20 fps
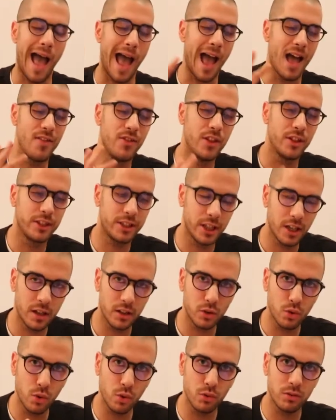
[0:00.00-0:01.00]
And the
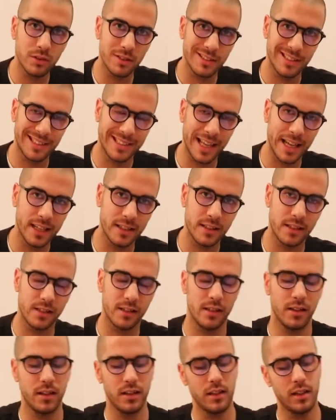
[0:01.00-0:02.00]
third rule
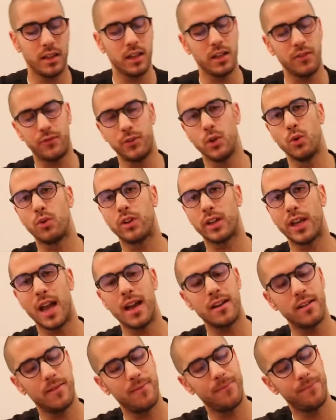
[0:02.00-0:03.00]
states if you
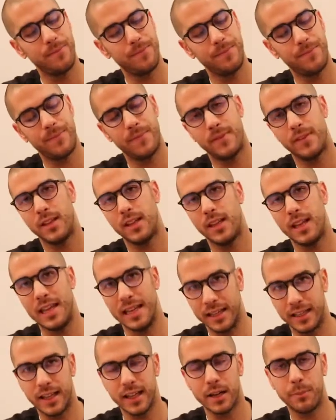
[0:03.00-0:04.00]
can
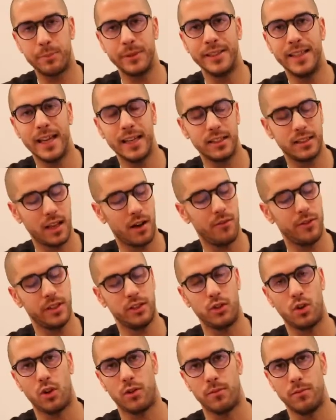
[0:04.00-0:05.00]
encrypt data
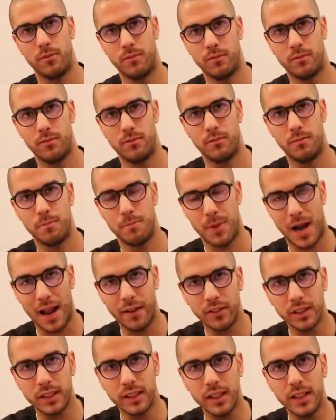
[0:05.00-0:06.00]
with your
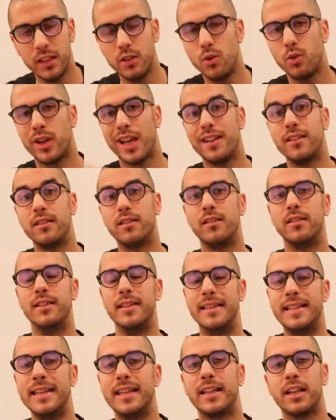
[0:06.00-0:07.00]
private key, you can
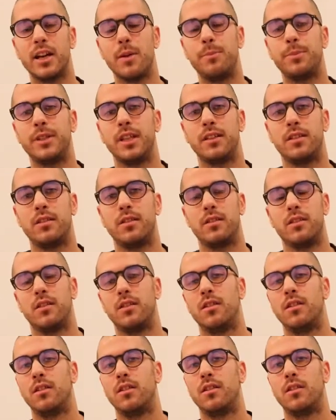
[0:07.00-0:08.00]
decrypt it
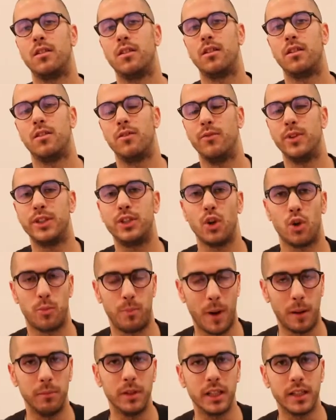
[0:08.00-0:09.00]
with your
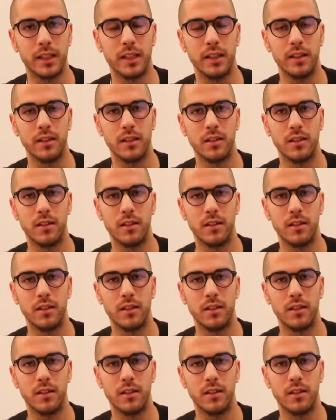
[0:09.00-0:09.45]
public key.